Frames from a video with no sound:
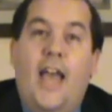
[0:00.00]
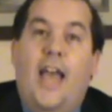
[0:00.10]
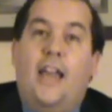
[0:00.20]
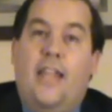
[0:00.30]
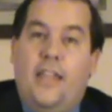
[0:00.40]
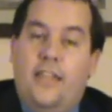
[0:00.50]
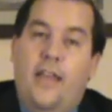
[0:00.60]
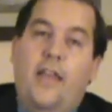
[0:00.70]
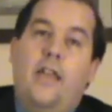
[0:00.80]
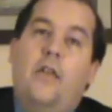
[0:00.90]
And
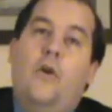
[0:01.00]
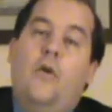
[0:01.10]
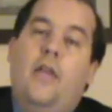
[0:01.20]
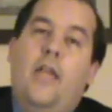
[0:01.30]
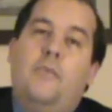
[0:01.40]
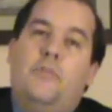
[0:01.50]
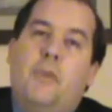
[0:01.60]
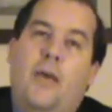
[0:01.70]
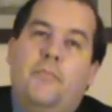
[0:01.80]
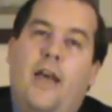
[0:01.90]
they, he was
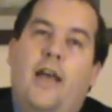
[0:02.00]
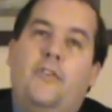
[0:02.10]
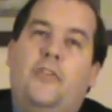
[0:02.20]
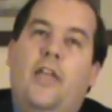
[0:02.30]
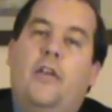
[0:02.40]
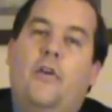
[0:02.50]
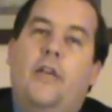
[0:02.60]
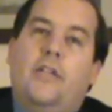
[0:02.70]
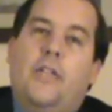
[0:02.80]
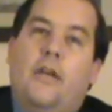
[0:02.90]
baptized, he and
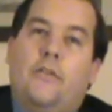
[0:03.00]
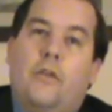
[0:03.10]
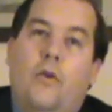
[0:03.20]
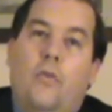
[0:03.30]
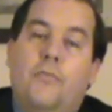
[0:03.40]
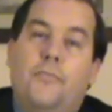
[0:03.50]
all his household.